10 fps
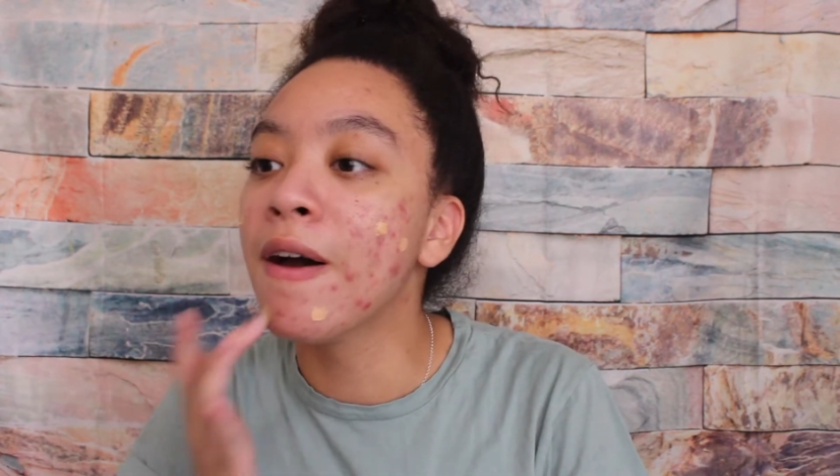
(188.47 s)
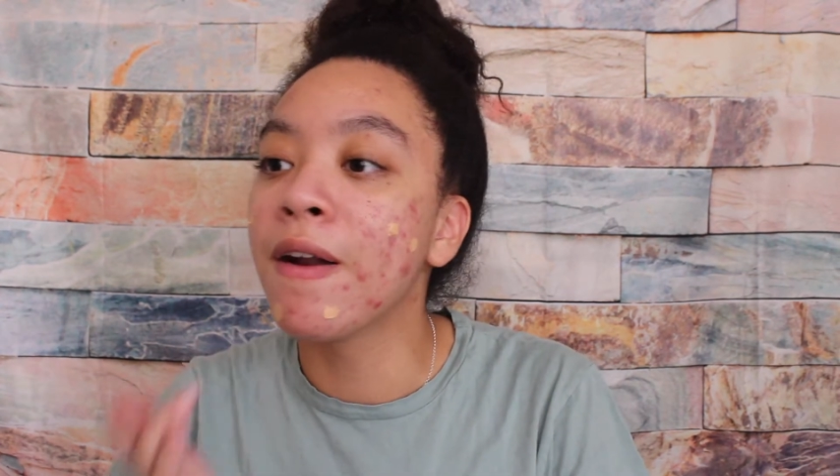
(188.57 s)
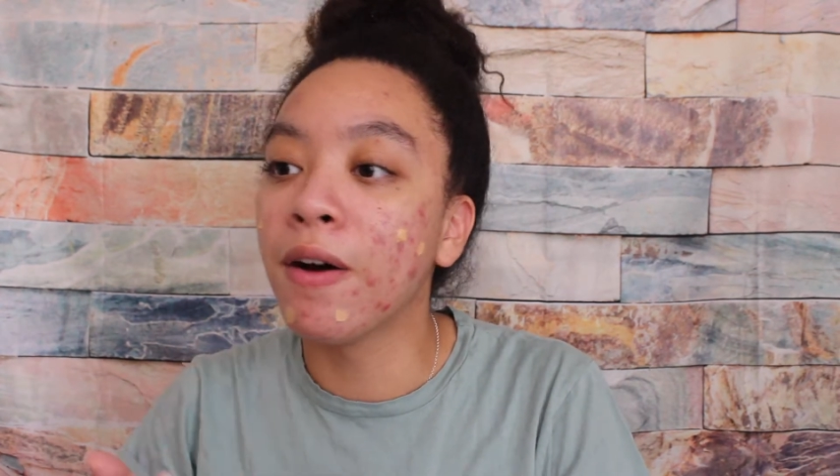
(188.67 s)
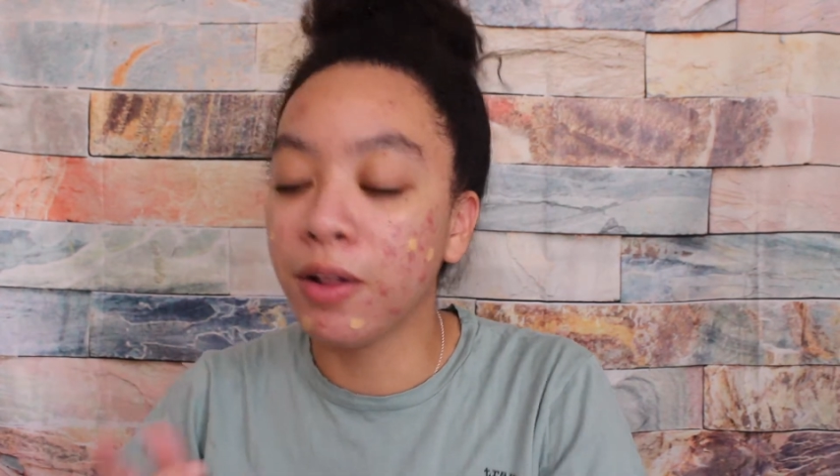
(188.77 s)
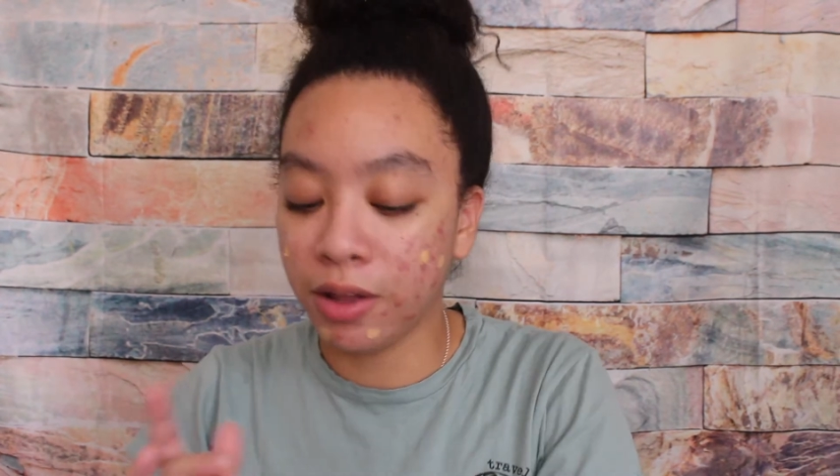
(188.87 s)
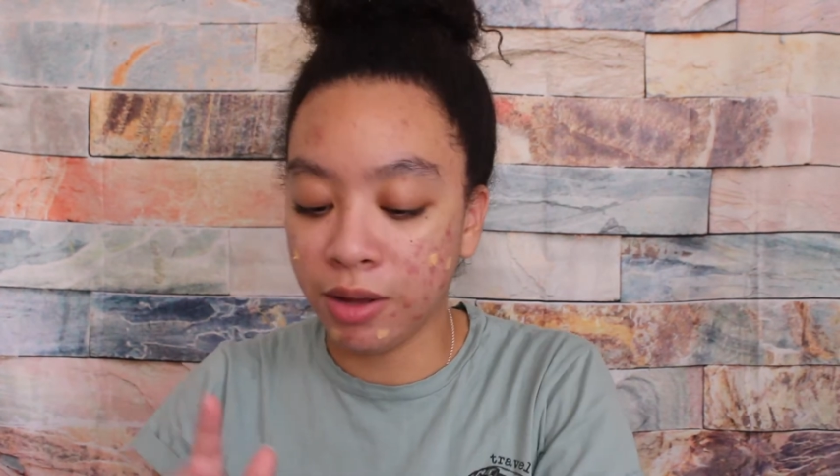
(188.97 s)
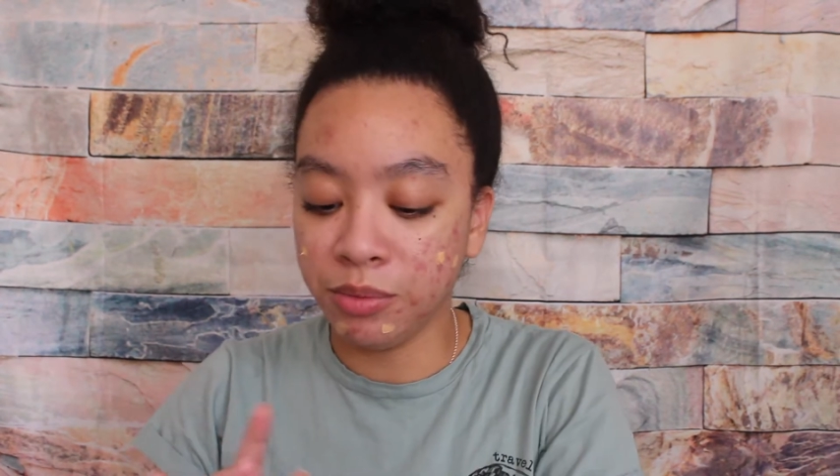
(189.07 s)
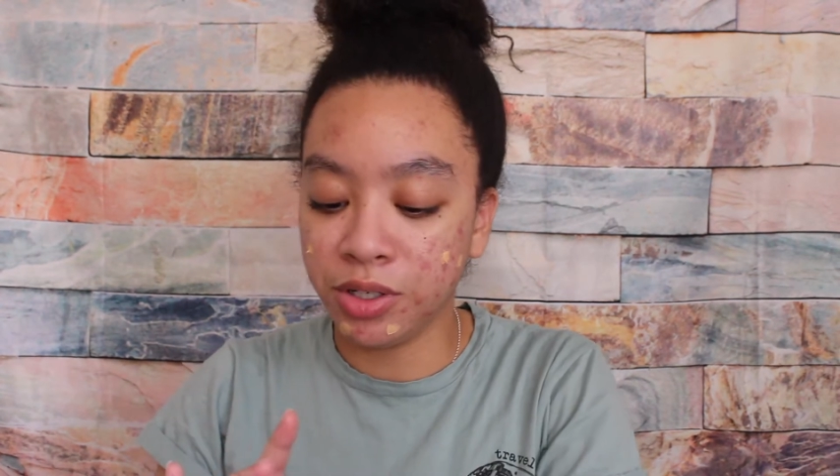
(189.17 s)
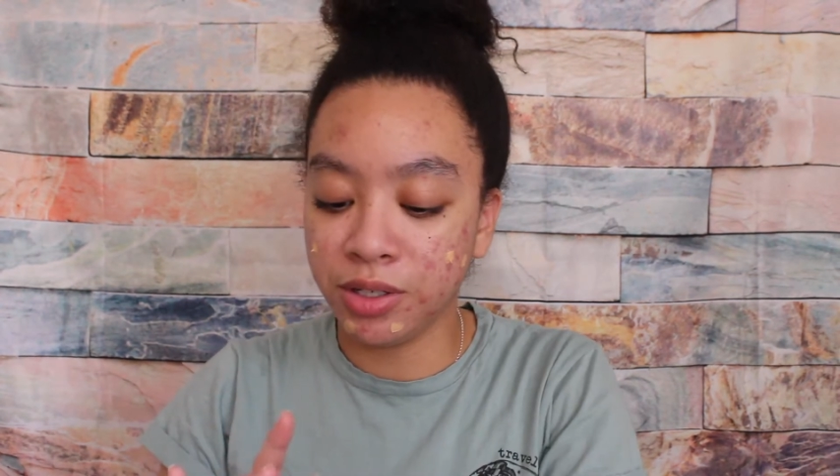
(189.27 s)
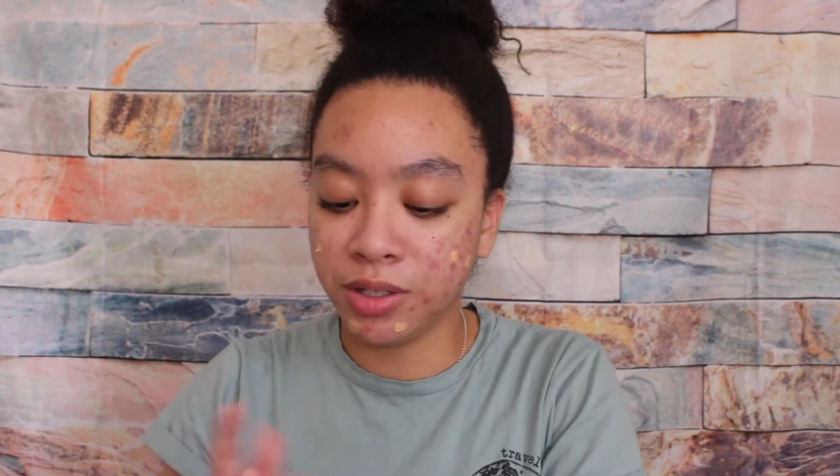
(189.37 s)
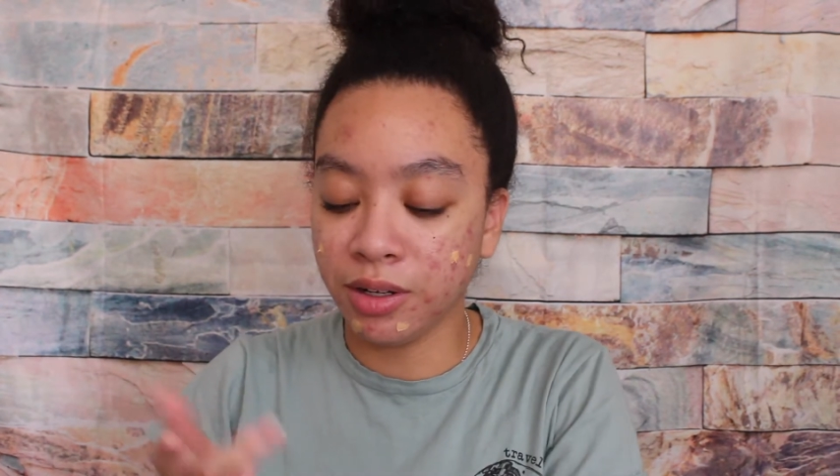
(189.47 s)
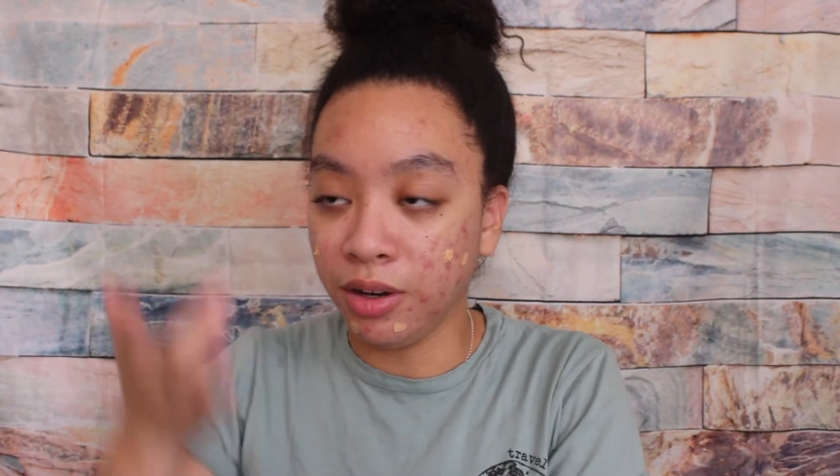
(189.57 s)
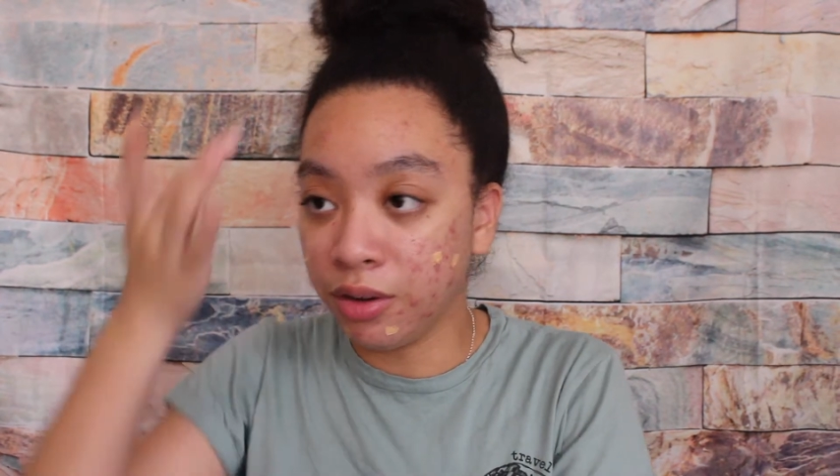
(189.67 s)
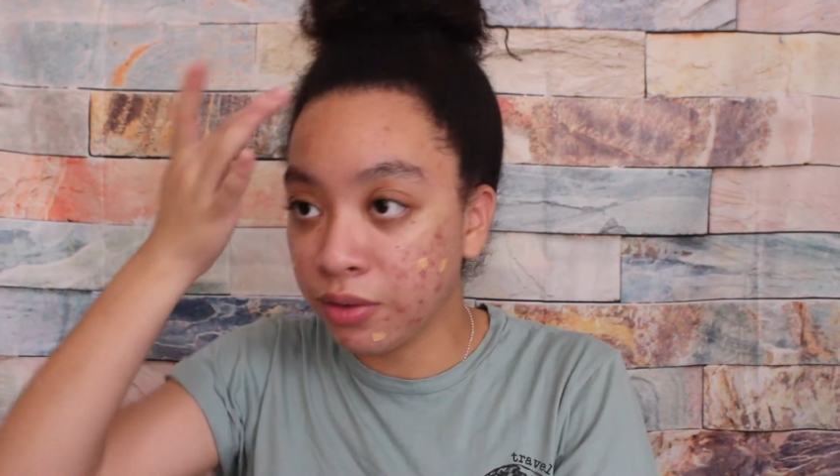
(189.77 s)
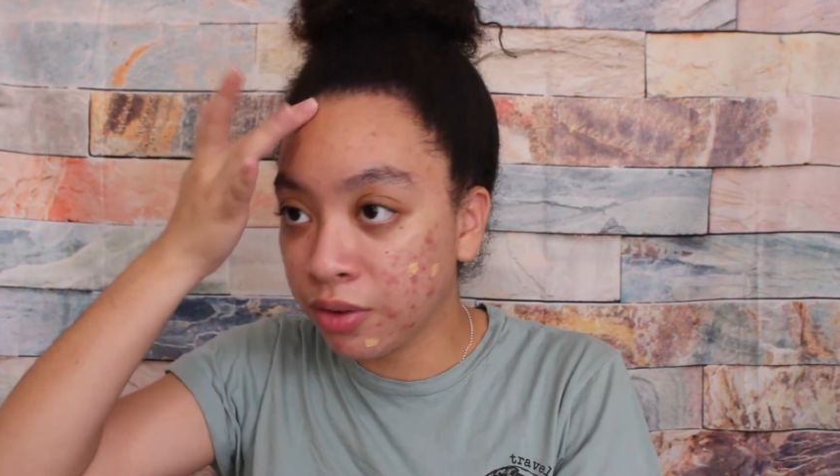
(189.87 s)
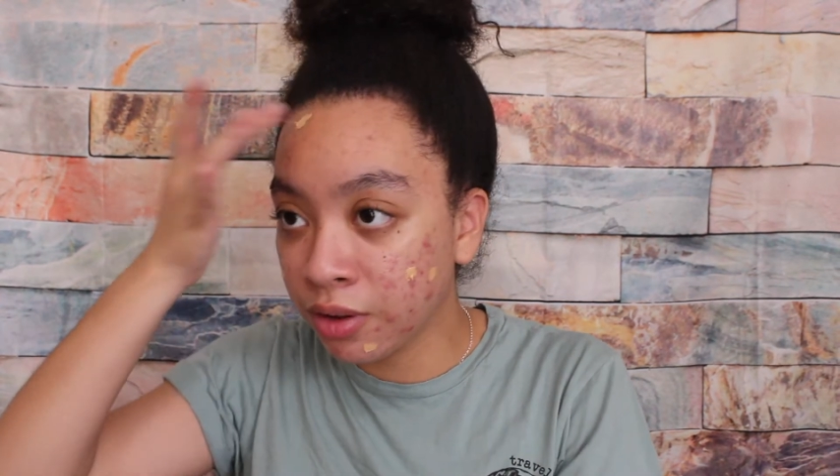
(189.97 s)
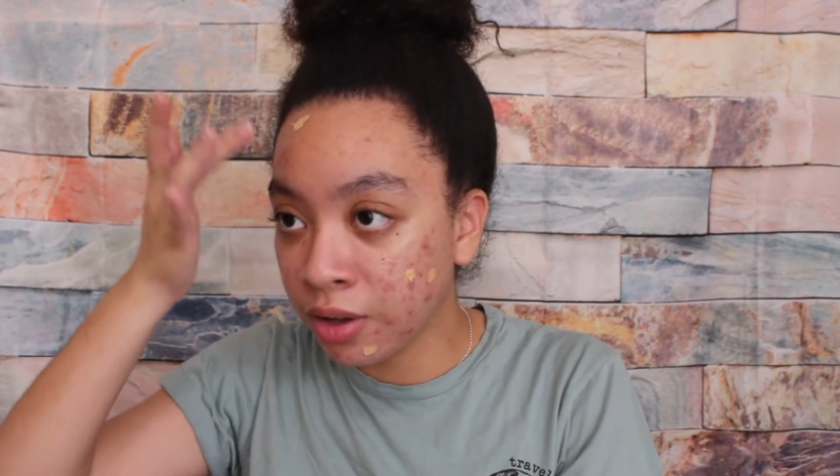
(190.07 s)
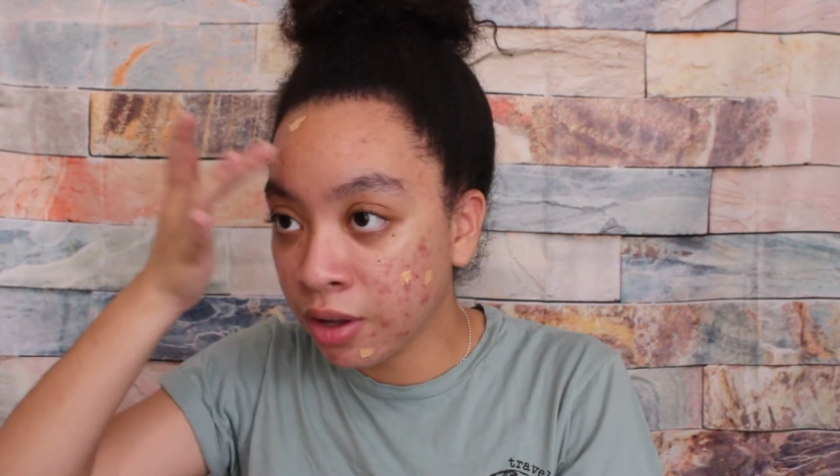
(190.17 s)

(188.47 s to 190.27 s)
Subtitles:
at all. I'm just kind of,